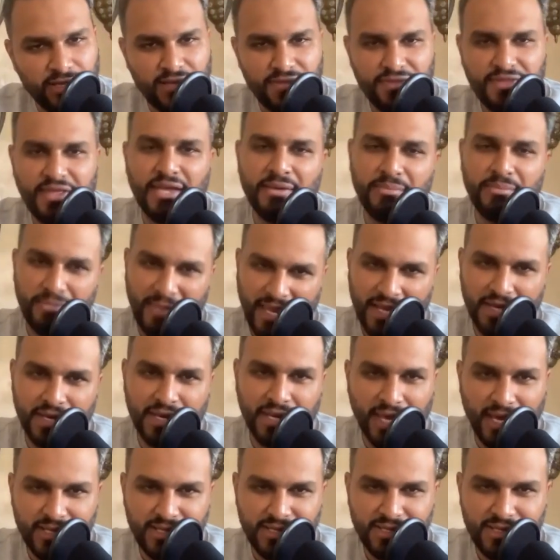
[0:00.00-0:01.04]
then main
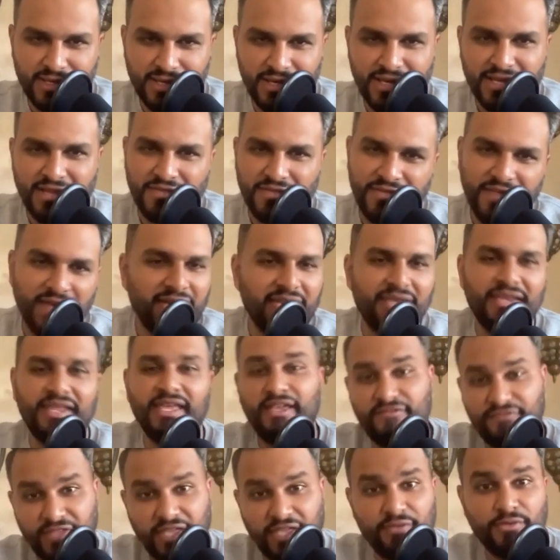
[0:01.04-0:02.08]
net. Then
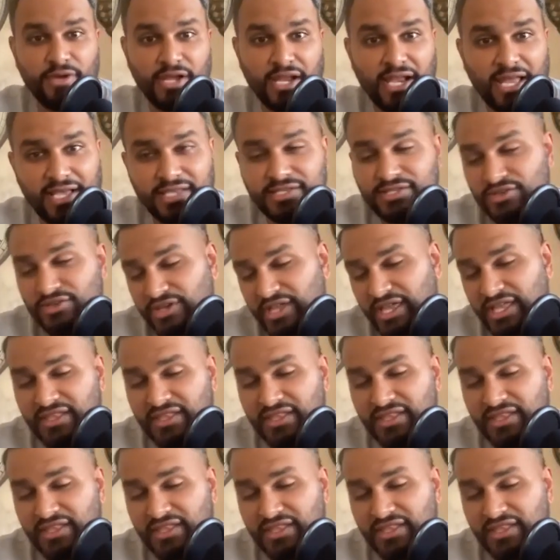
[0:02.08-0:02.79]
if they realize, okay,